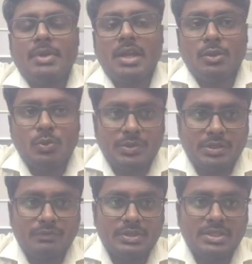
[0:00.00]
I/O
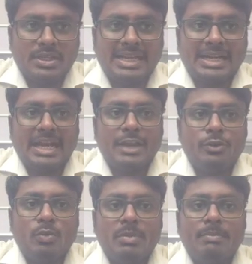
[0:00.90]
interfacing and I/O
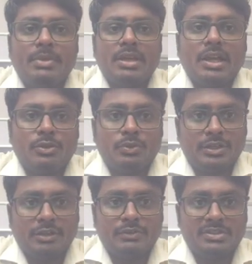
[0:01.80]
mapped I/O
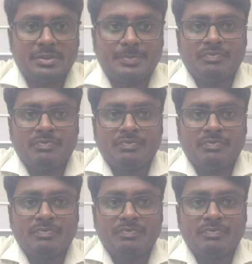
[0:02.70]
interfacing.